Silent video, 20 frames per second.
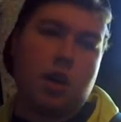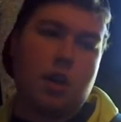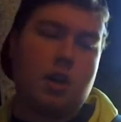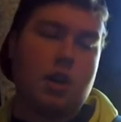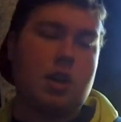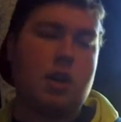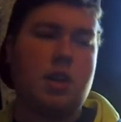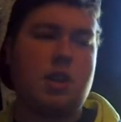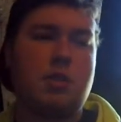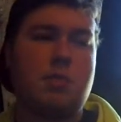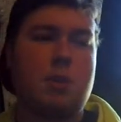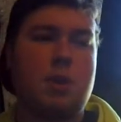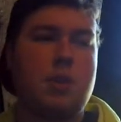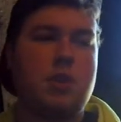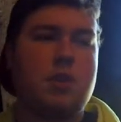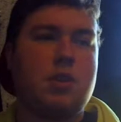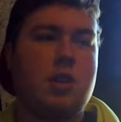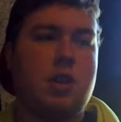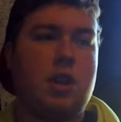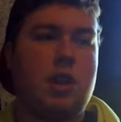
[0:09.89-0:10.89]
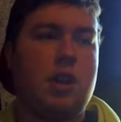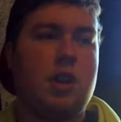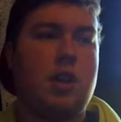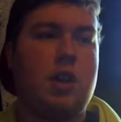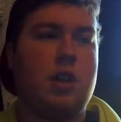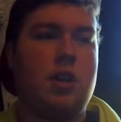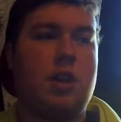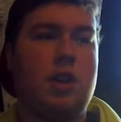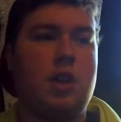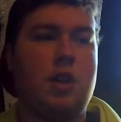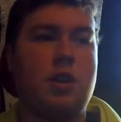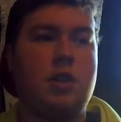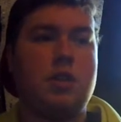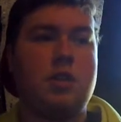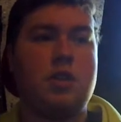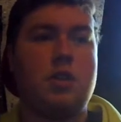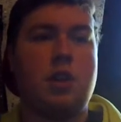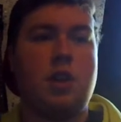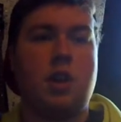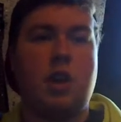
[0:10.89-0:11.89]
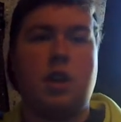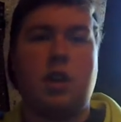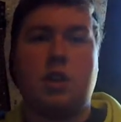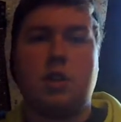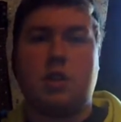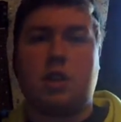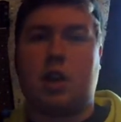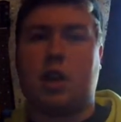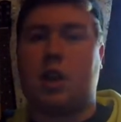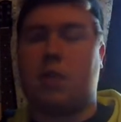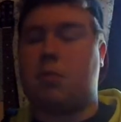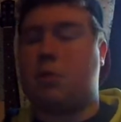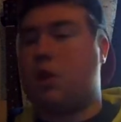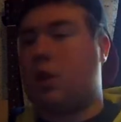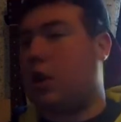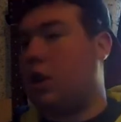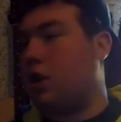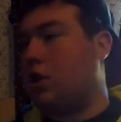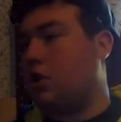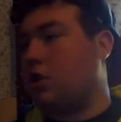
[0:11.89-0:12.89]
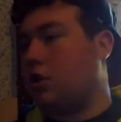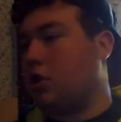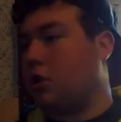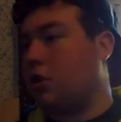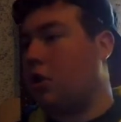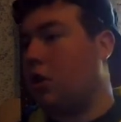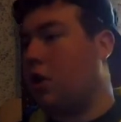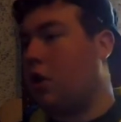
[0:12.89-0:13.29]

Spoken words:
90s bands today, and that is time and aging.